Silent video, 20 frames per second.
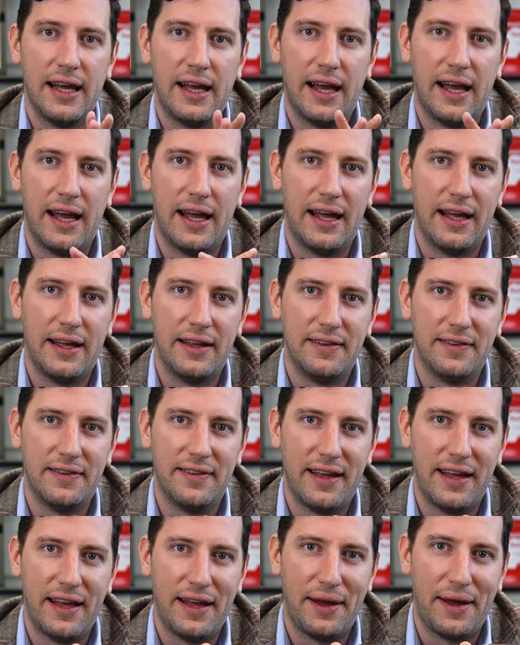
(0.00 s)
And
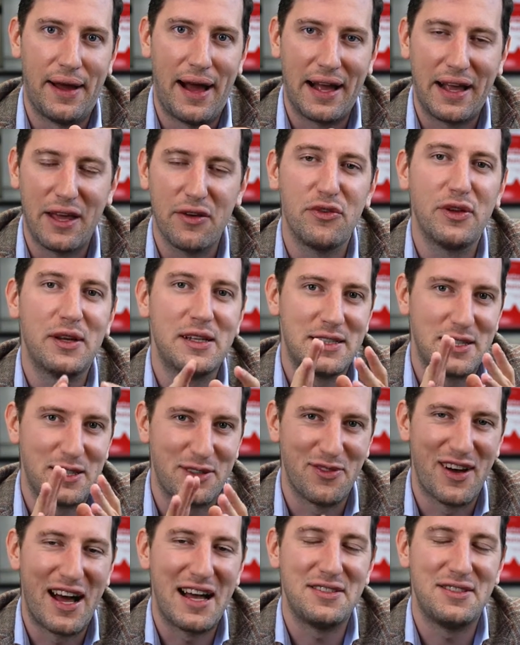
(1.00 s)
uh, I give you this
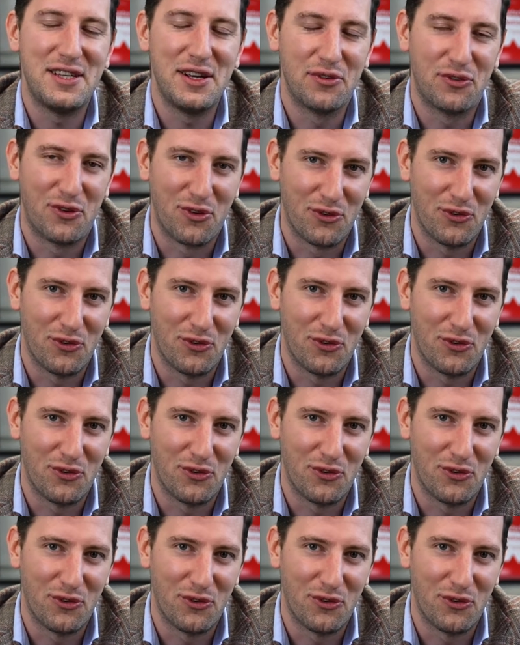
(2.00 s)
advice here for